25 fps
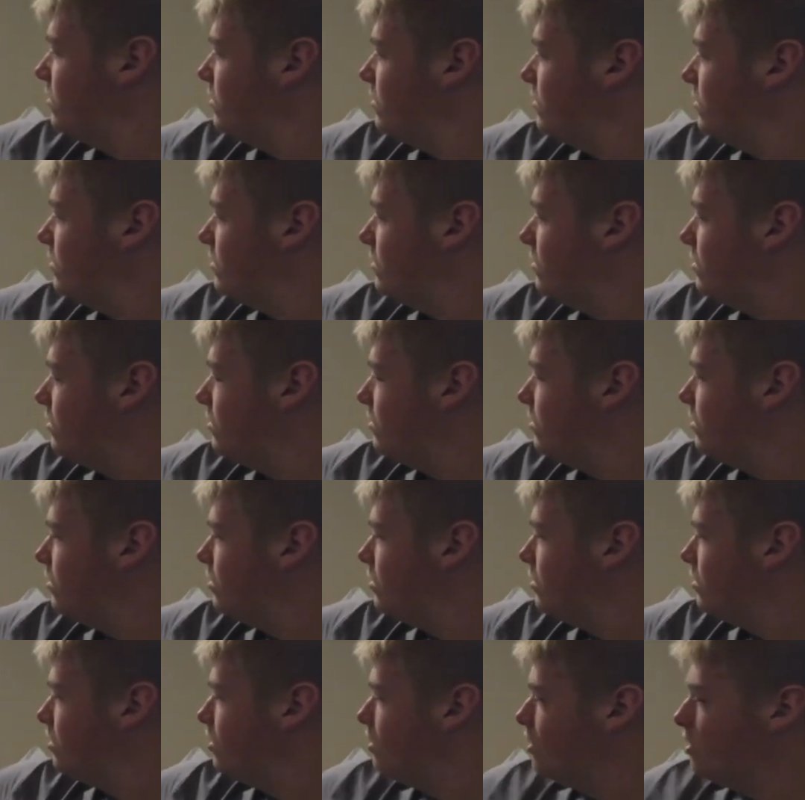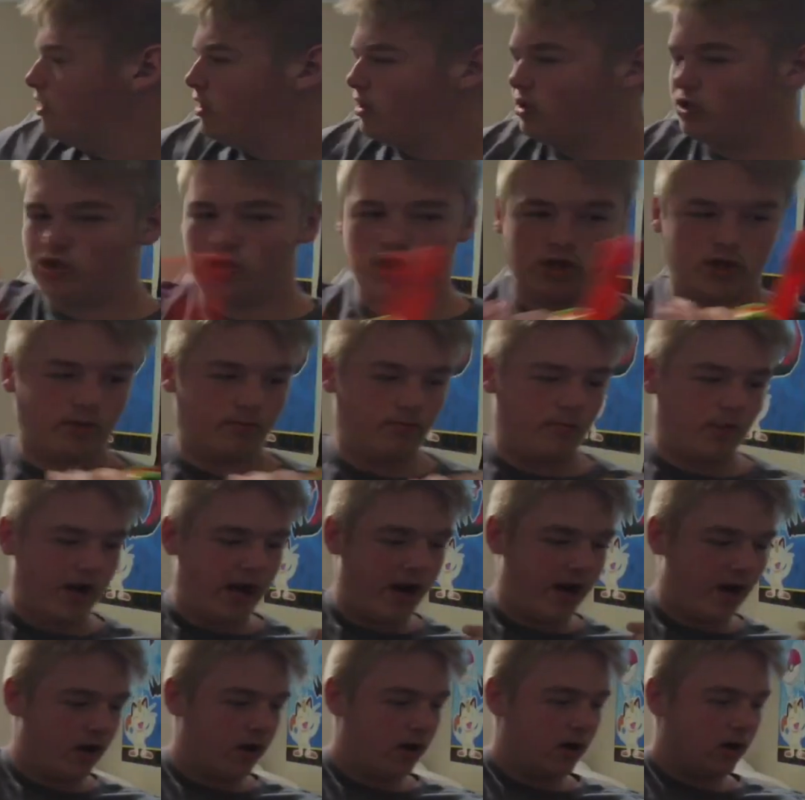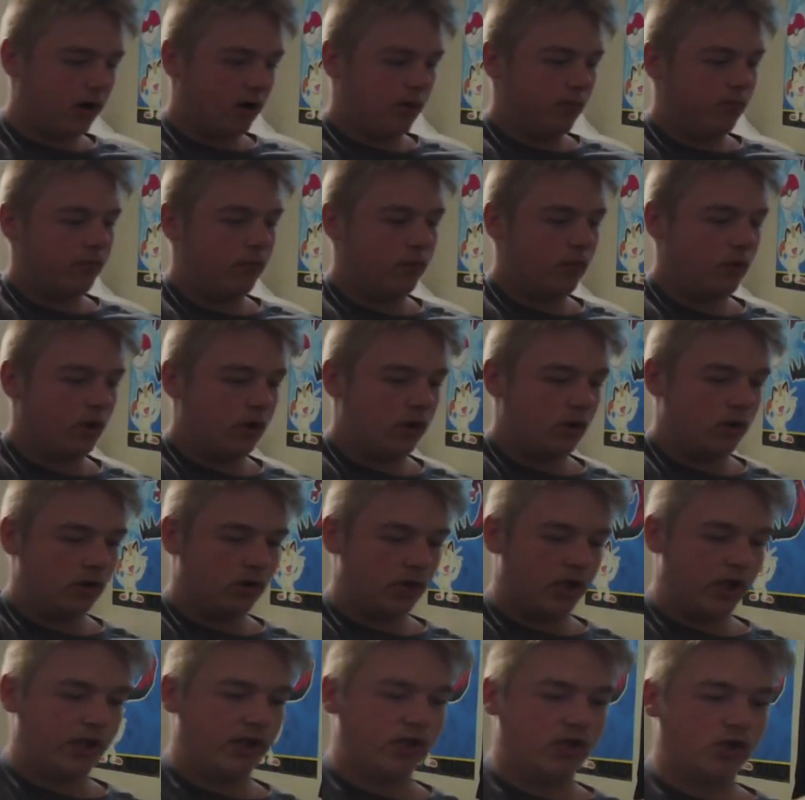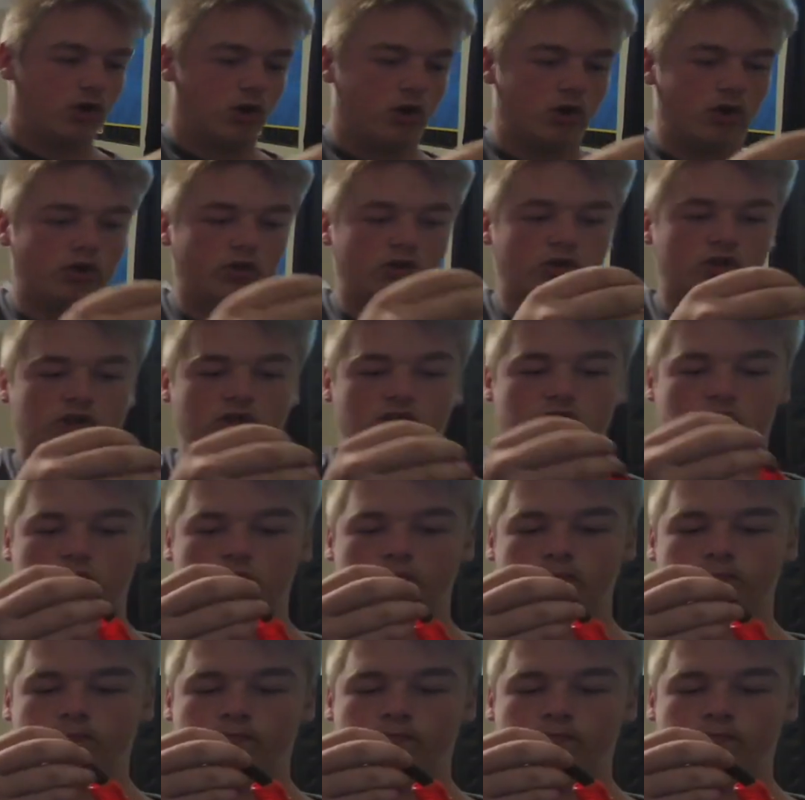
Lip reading: to compare like darts to,